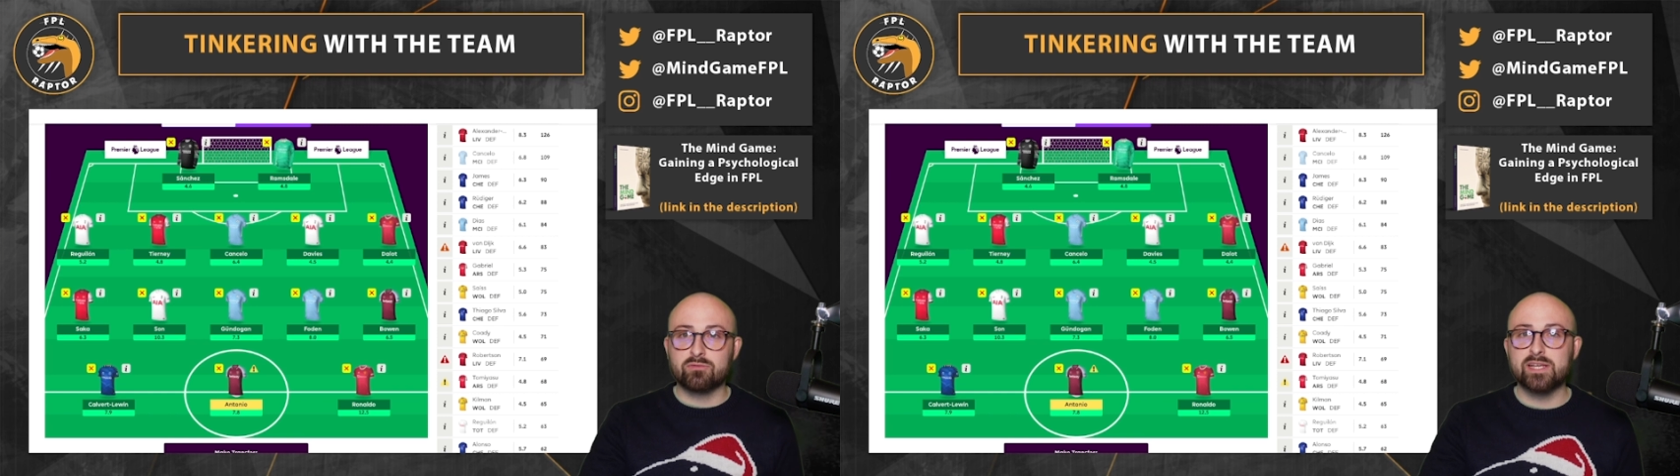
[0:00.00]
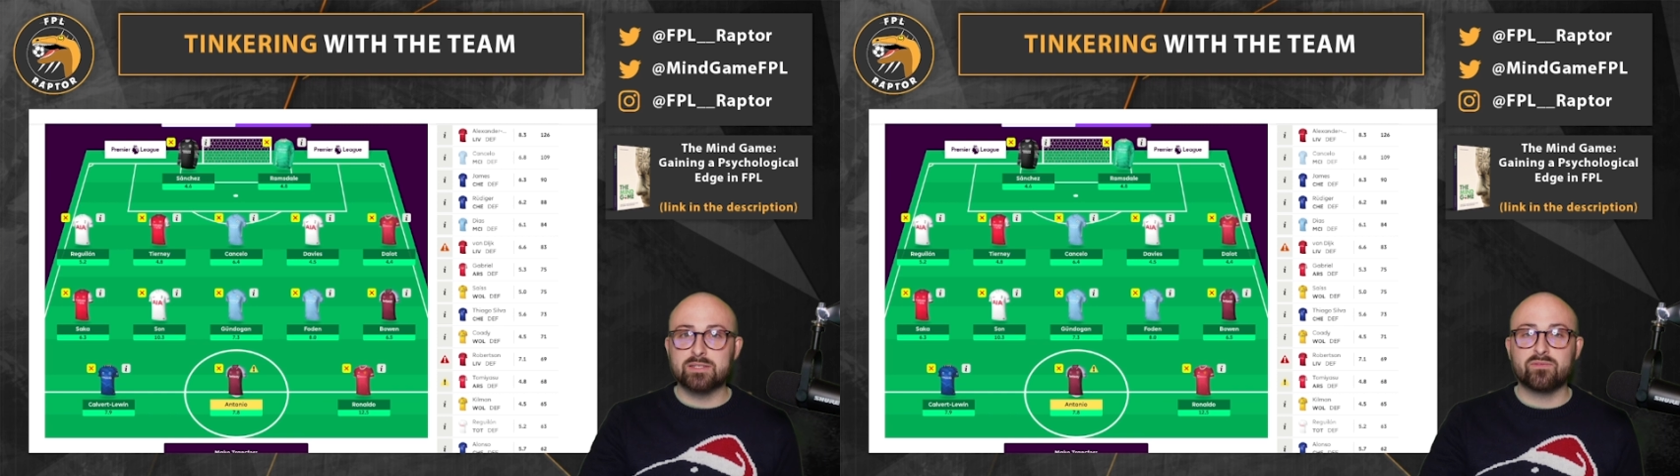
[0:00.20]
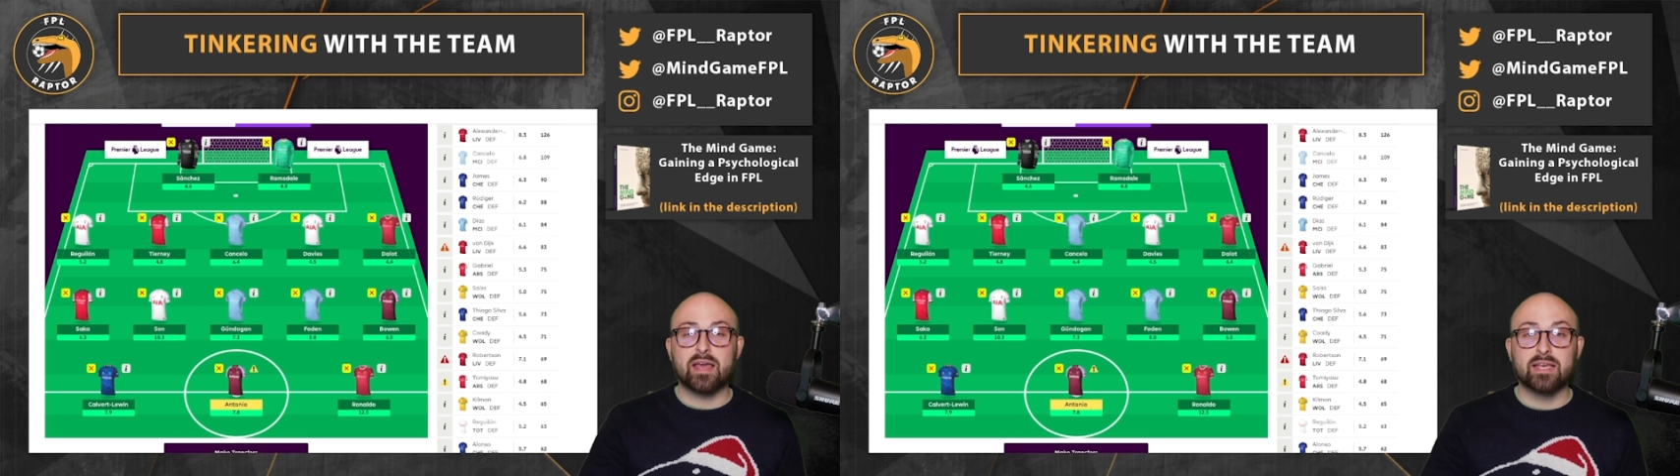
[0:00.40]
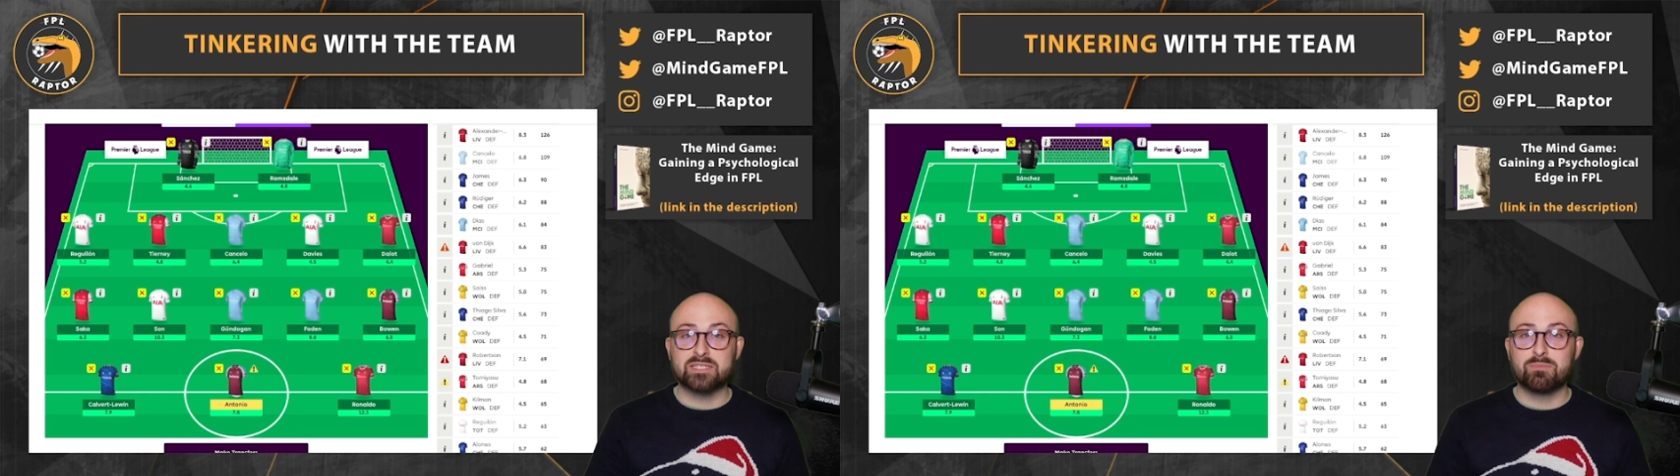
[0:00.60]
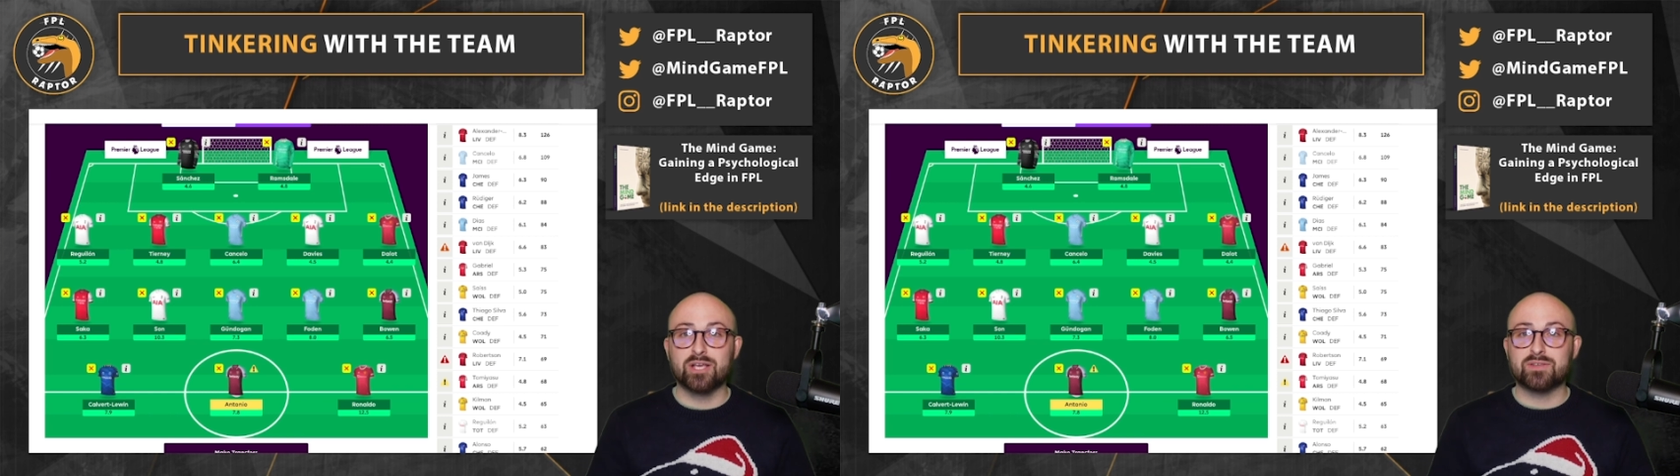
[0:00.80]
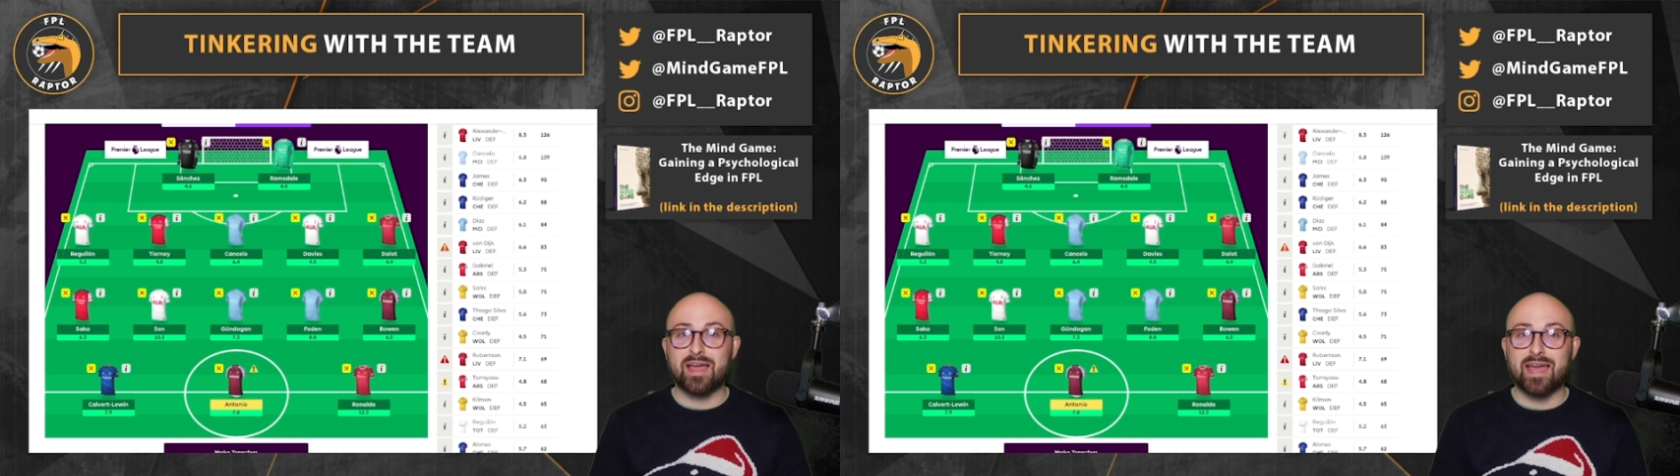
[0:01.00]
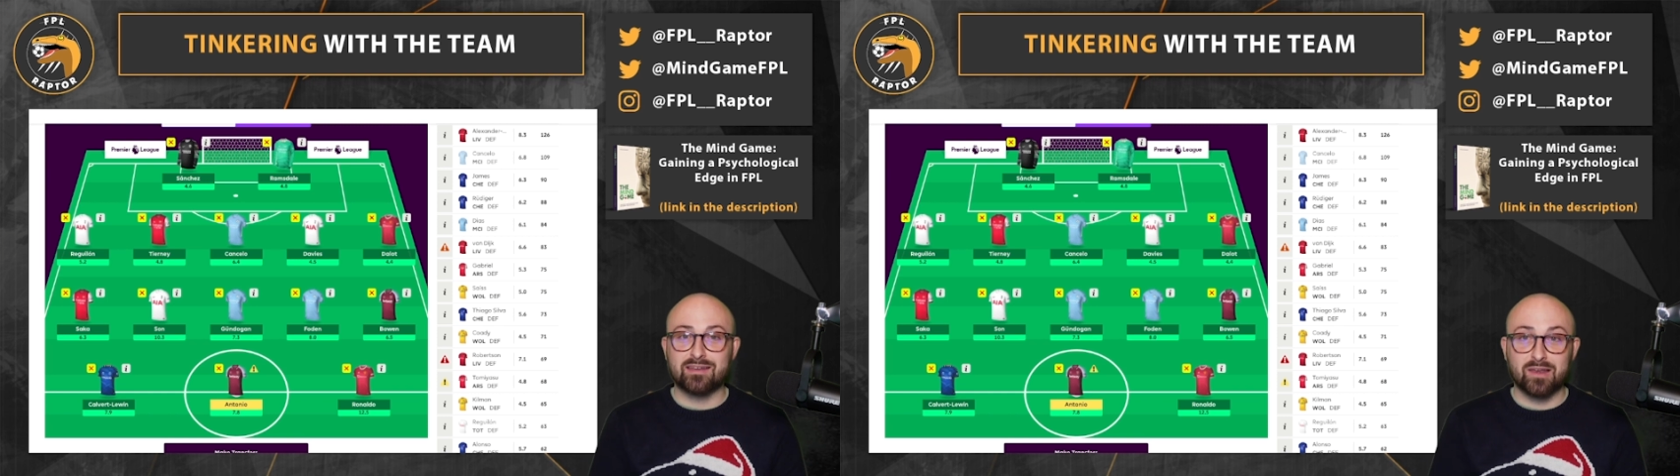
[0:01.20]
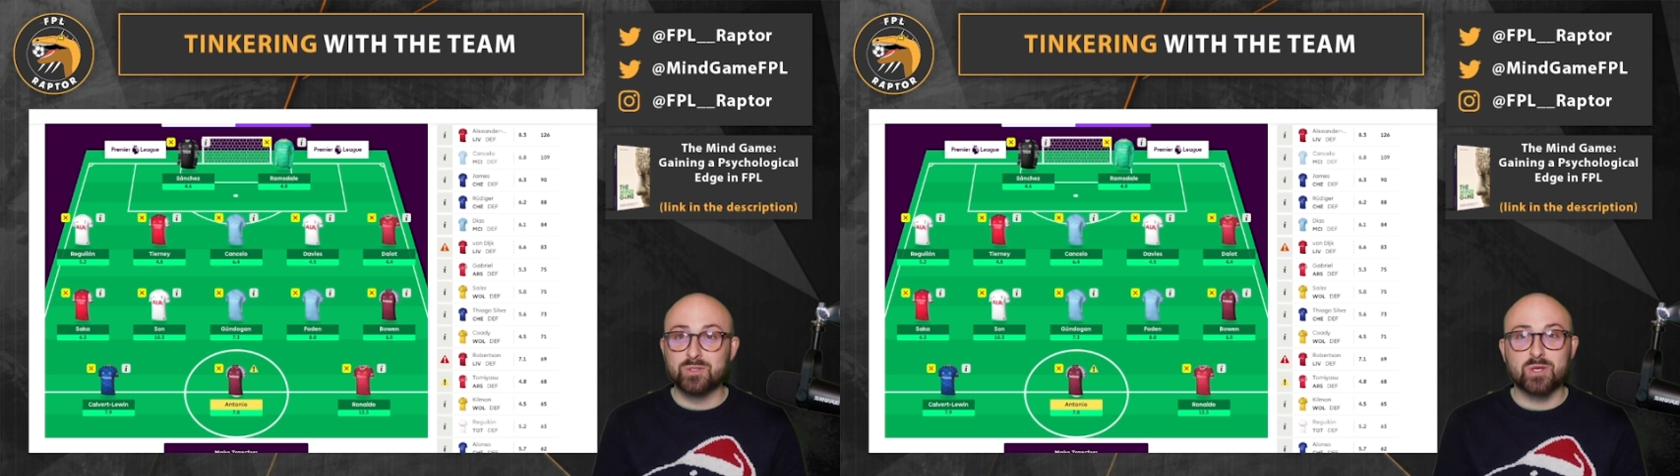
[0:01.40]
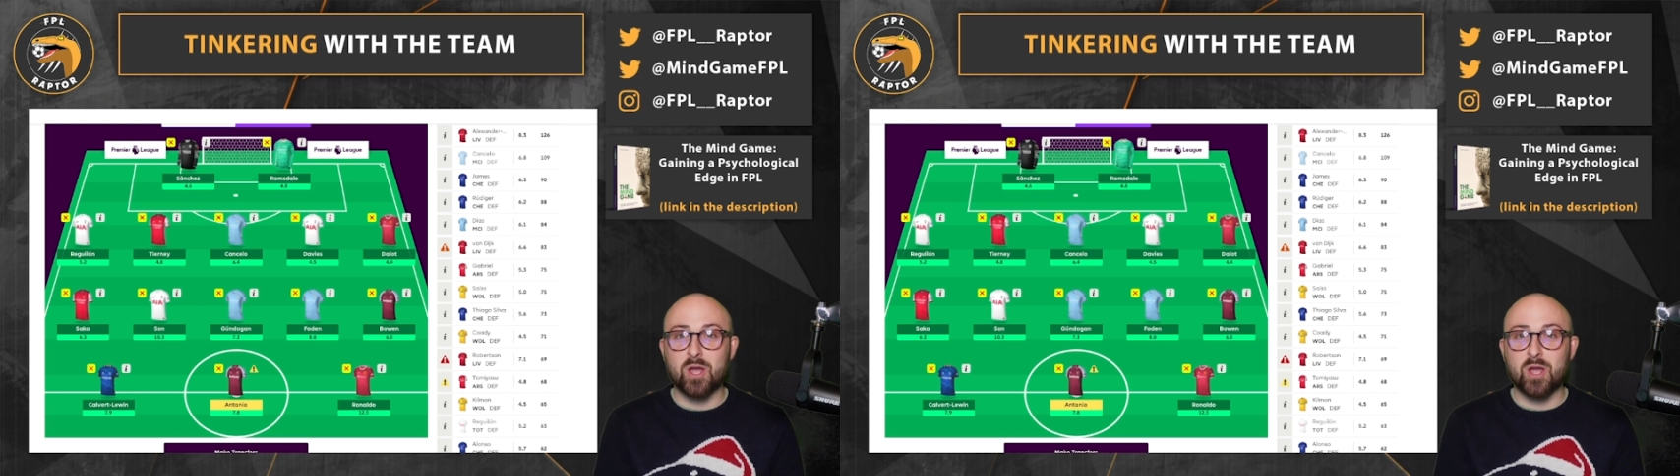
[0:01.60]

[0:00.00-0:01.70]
The reason for that is Spurs have had loads